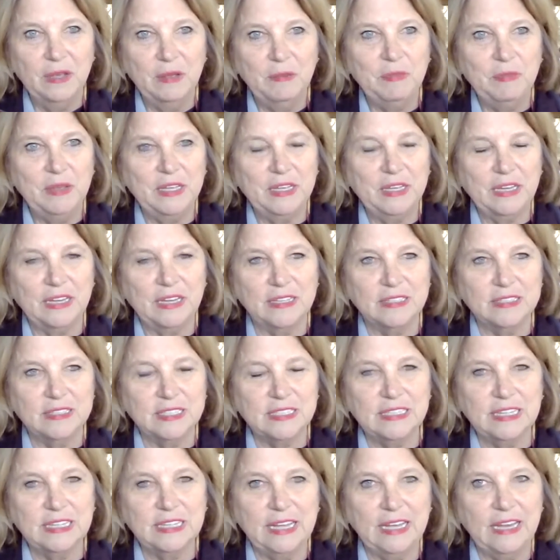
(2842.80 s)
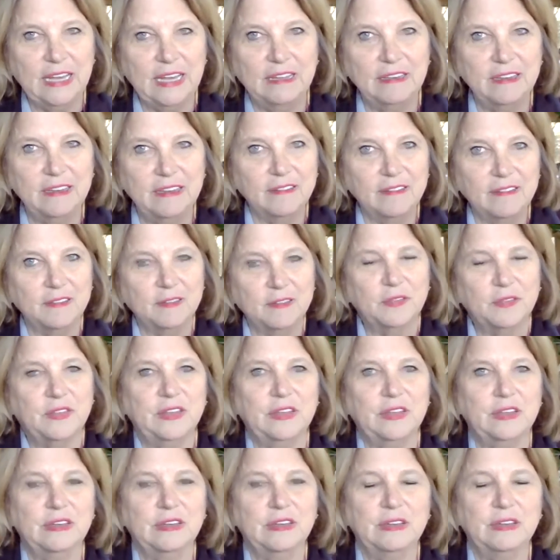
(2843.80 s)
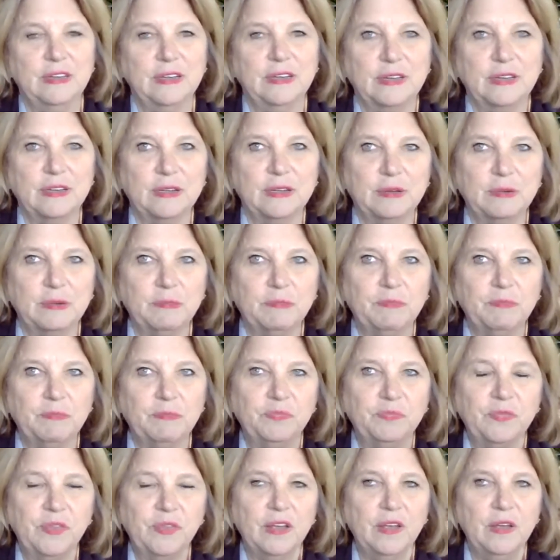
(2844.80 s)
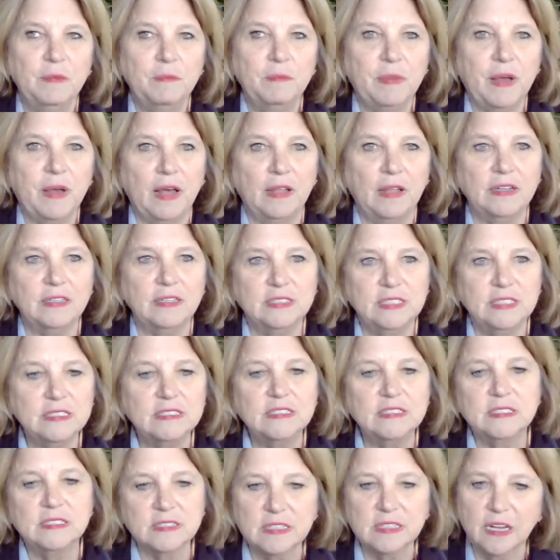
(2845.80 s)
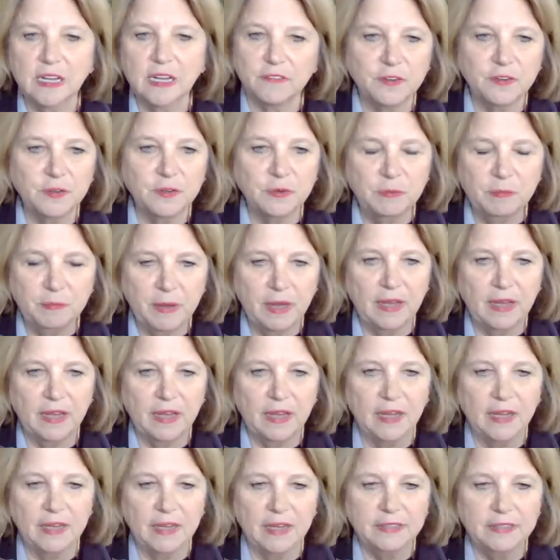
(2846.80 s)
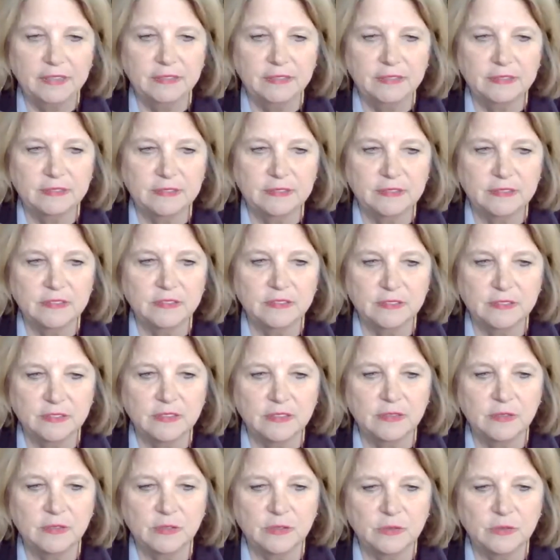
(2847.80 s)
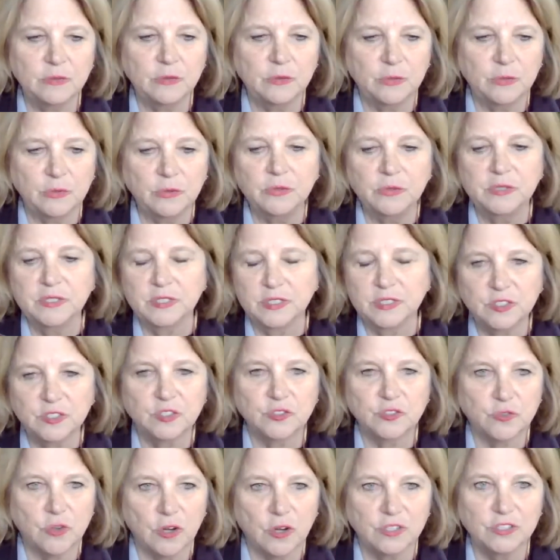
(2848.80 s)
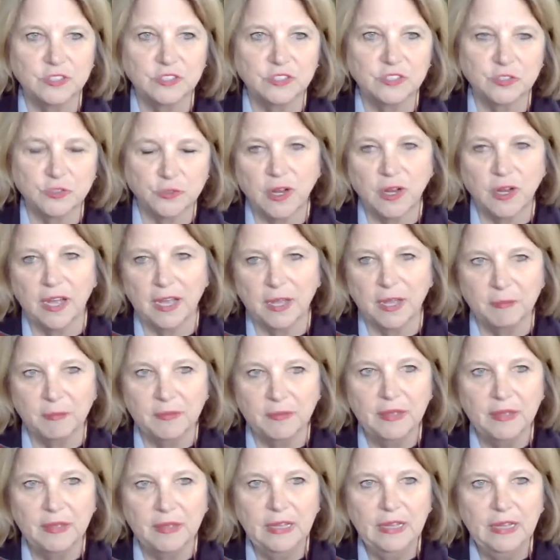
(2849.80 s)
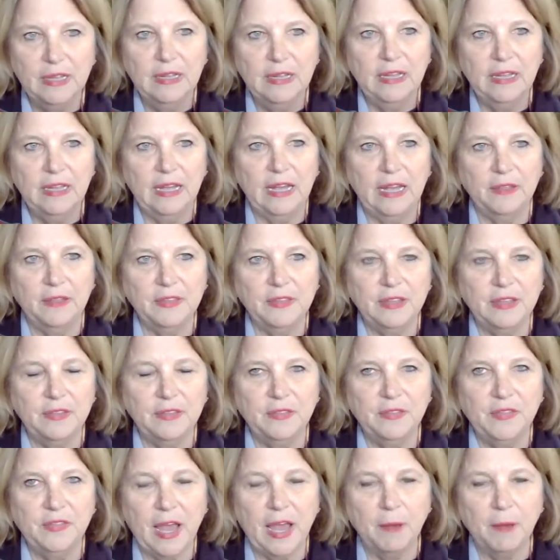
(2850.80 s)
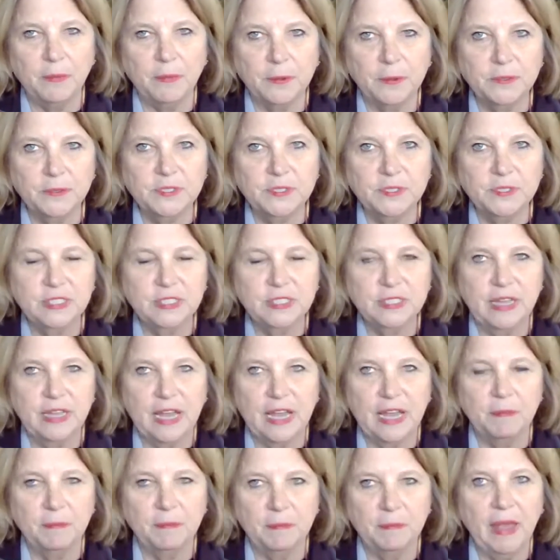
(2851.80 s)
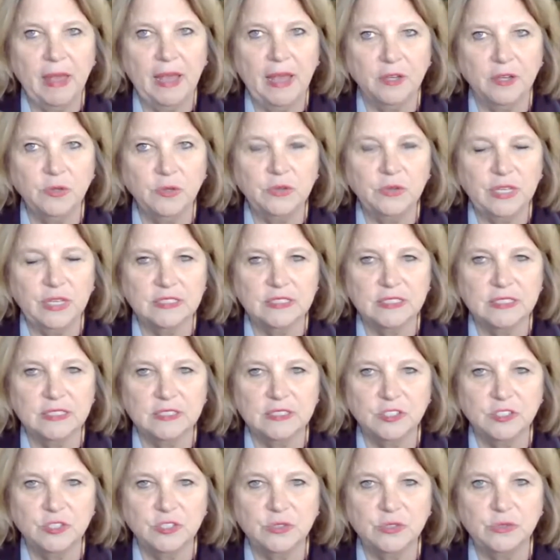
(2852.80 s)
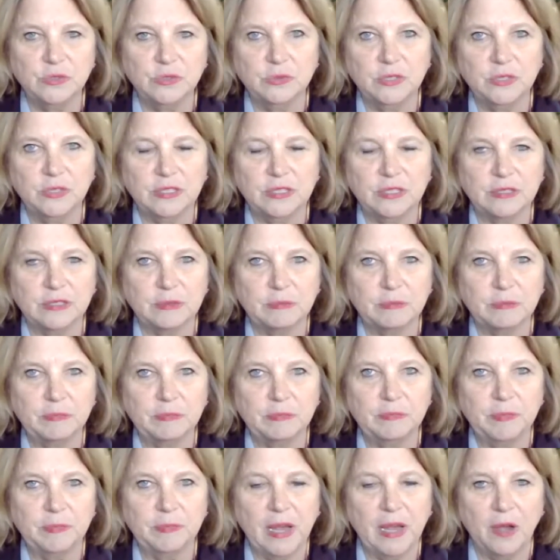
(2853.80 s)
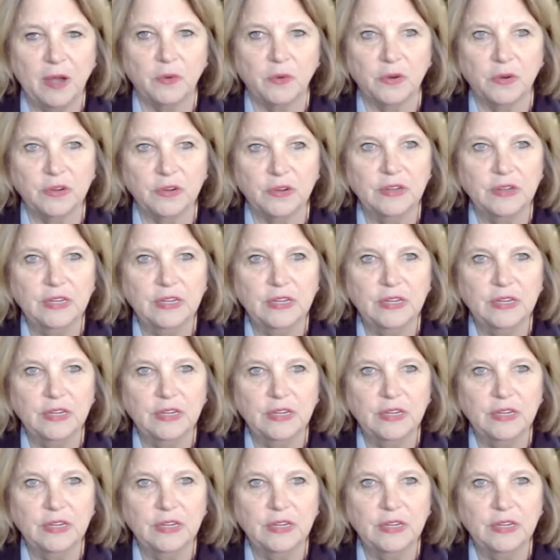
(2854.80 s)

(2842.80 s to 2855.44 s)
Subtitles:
because in Kenya, the politics is governed by who is the strongest tribe. And then that person, that man who gets into power,